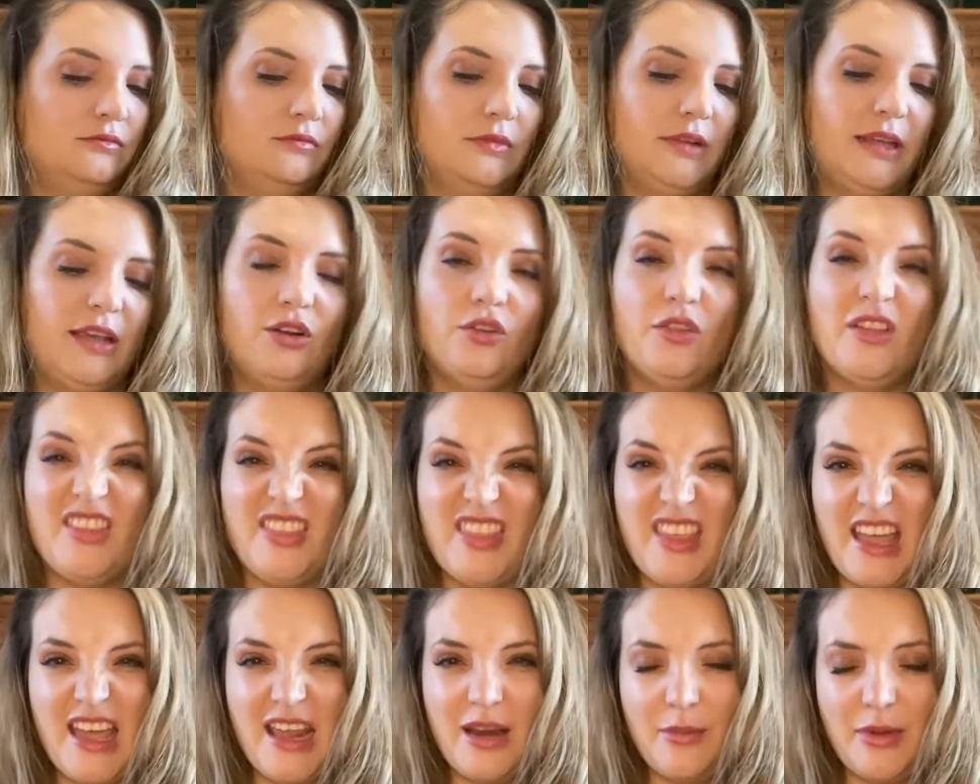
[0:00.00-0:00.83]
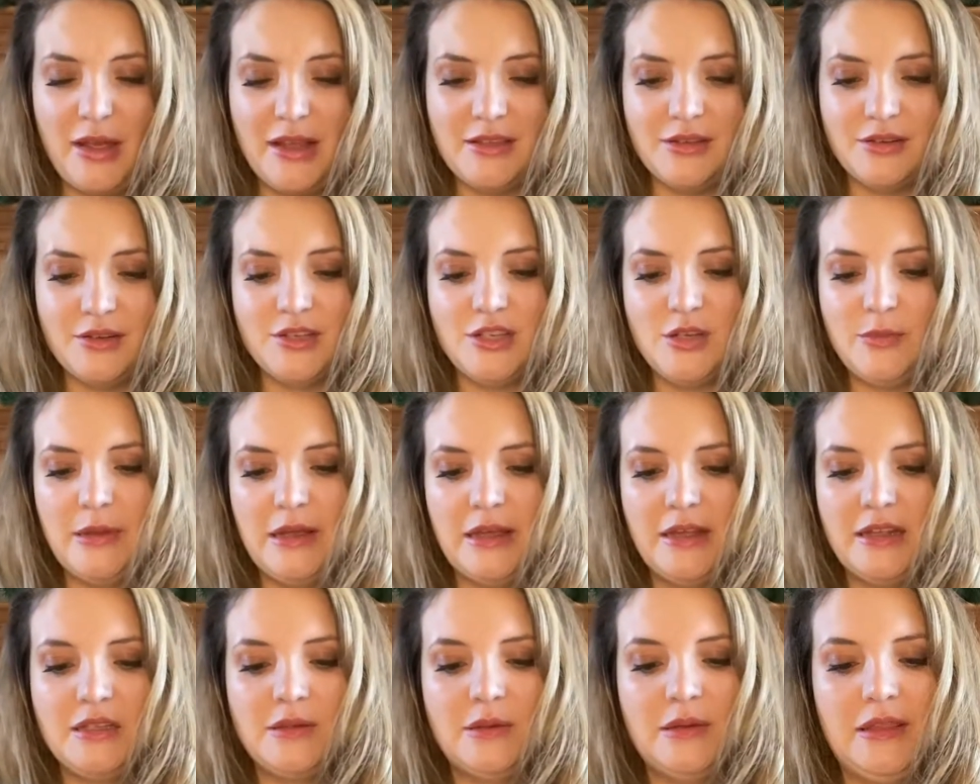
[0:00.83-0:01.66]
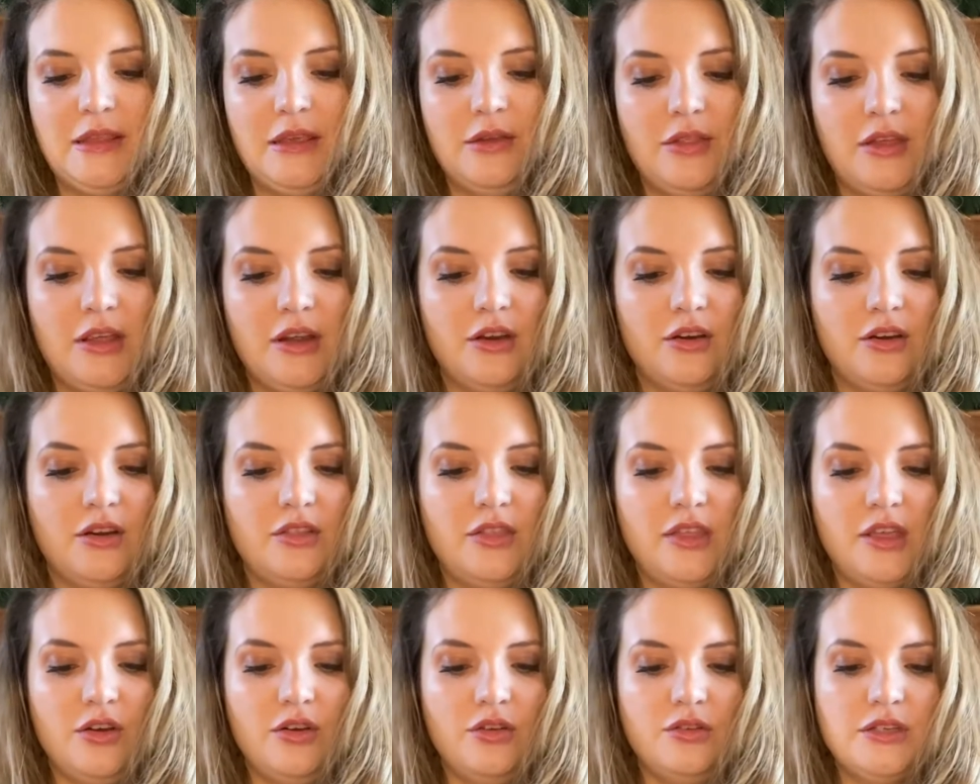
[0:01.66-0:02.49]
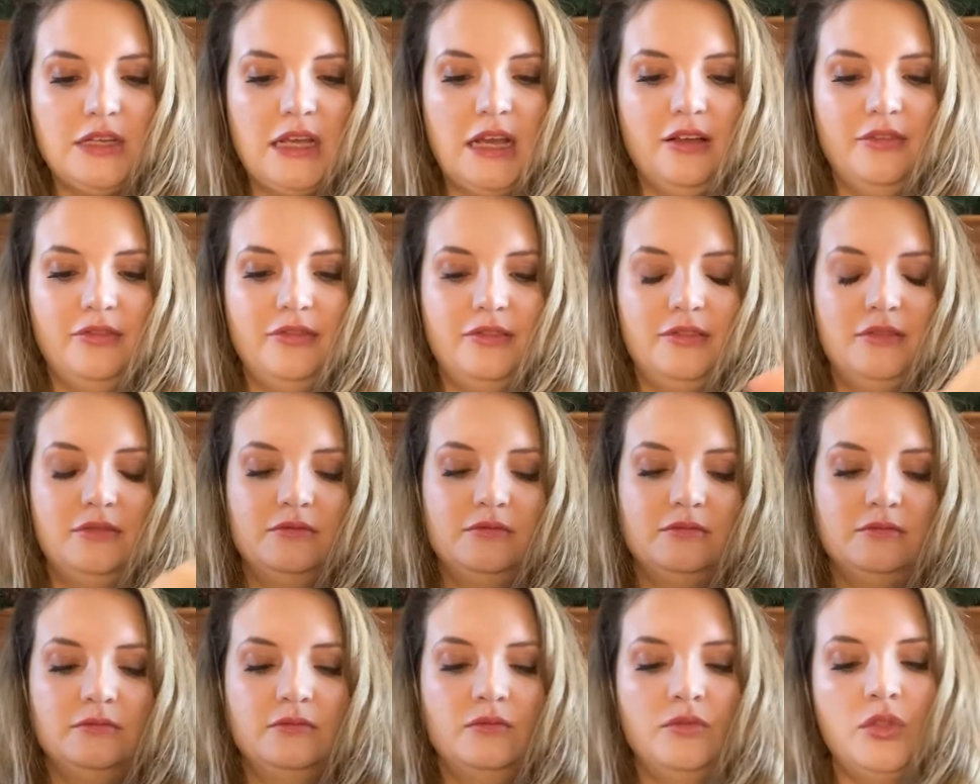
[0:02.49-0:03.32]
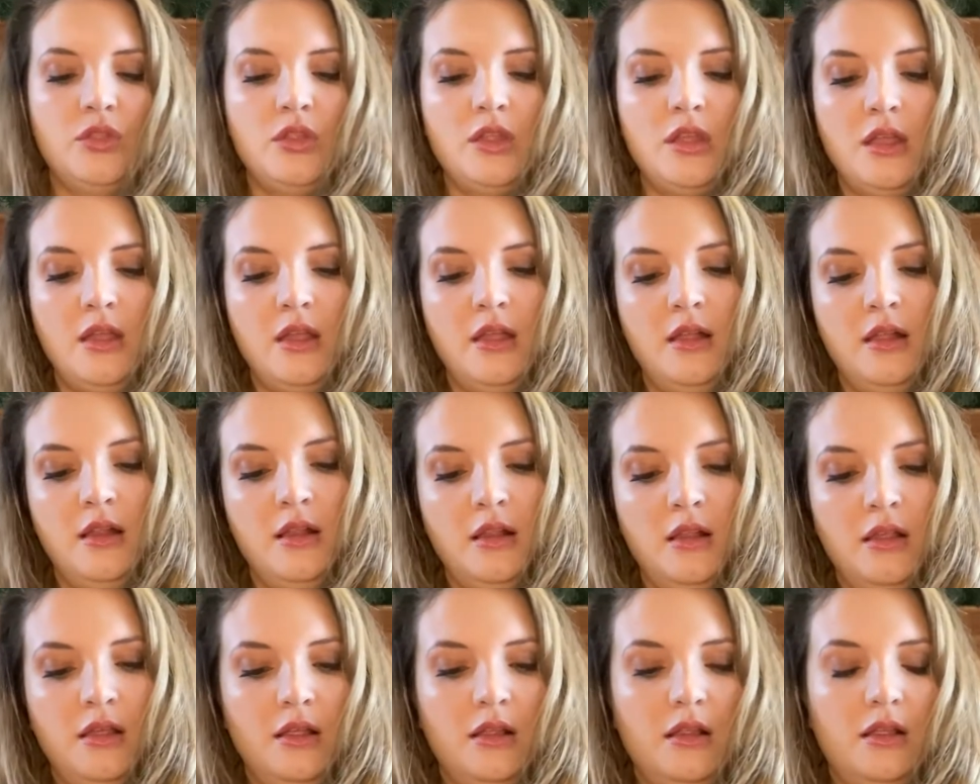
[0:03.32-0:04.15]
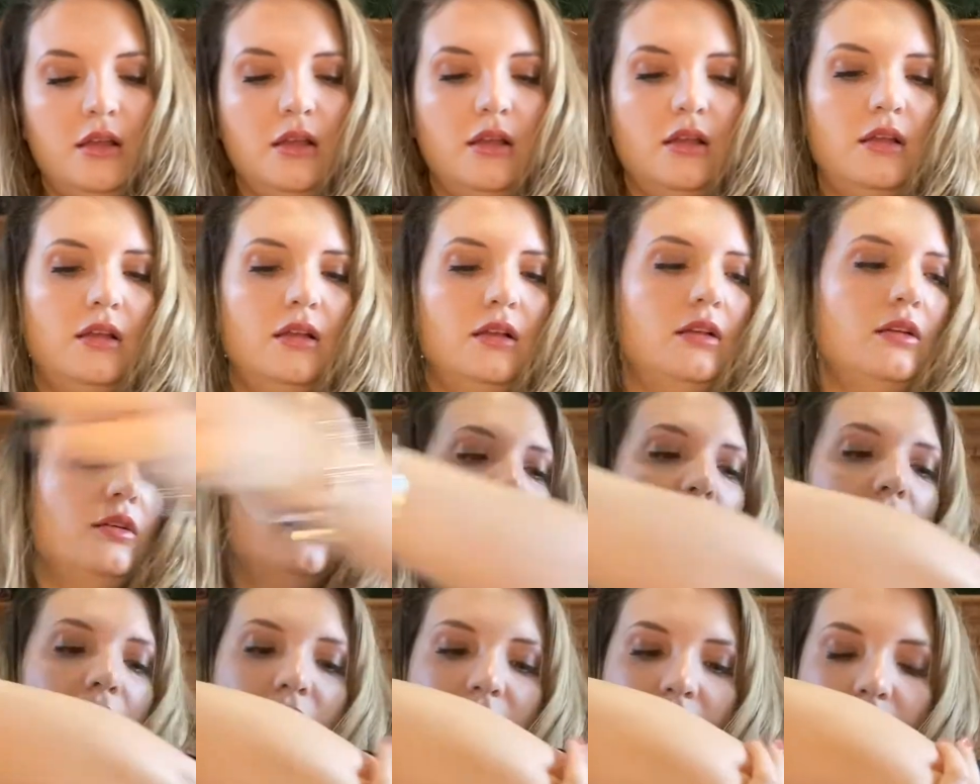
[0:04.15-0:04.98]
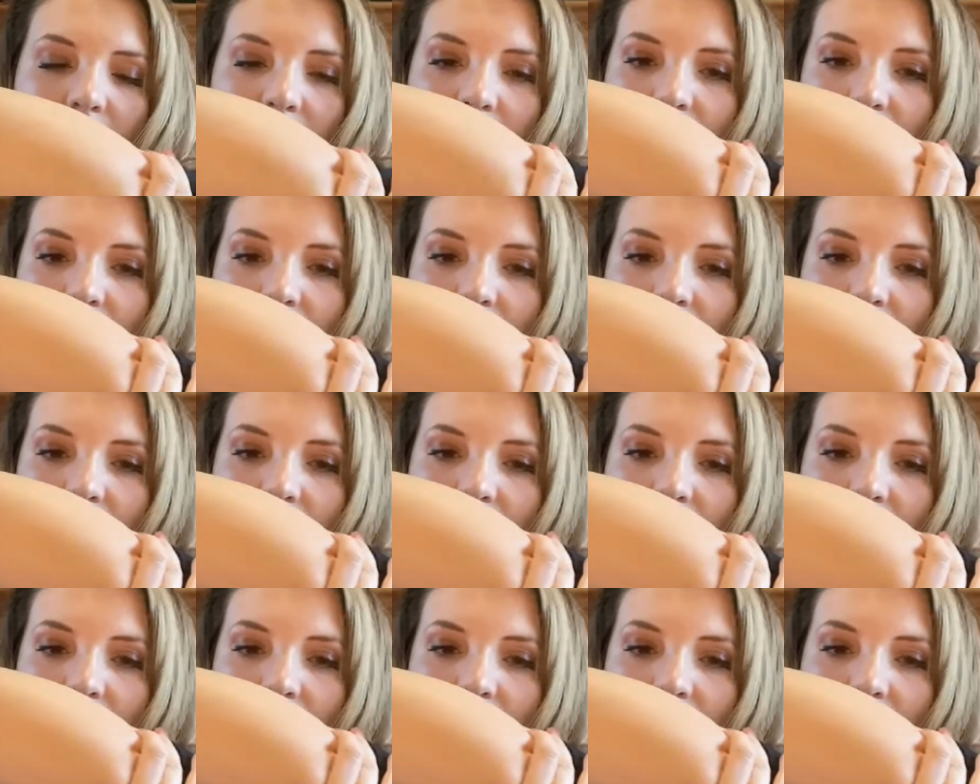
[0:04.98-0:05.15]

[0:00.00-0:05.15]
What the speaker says: I don't like the atomizers, to be honest with you. They're tough. All right.